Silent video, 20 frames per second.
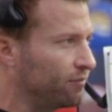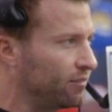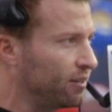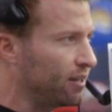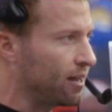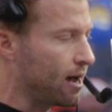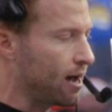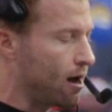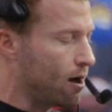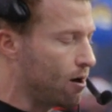
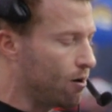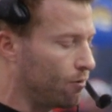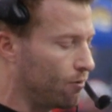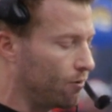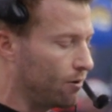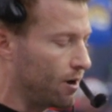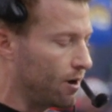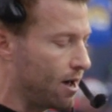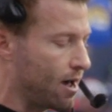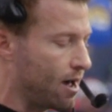Yeah. Yeah.
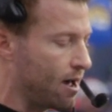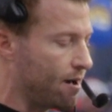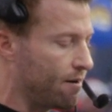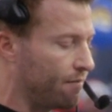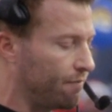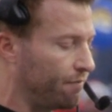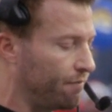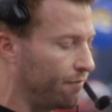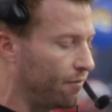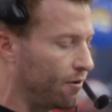No. It's
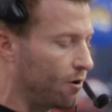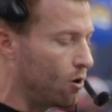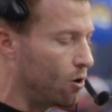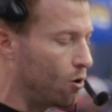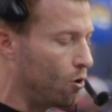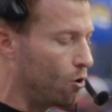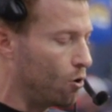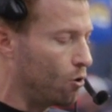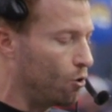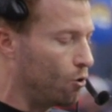
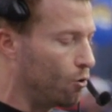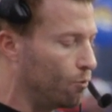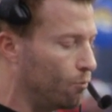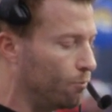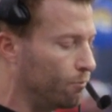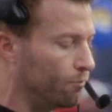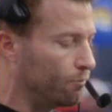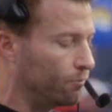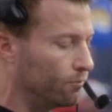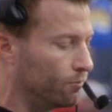again.
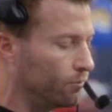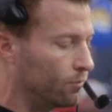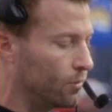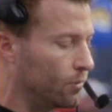It was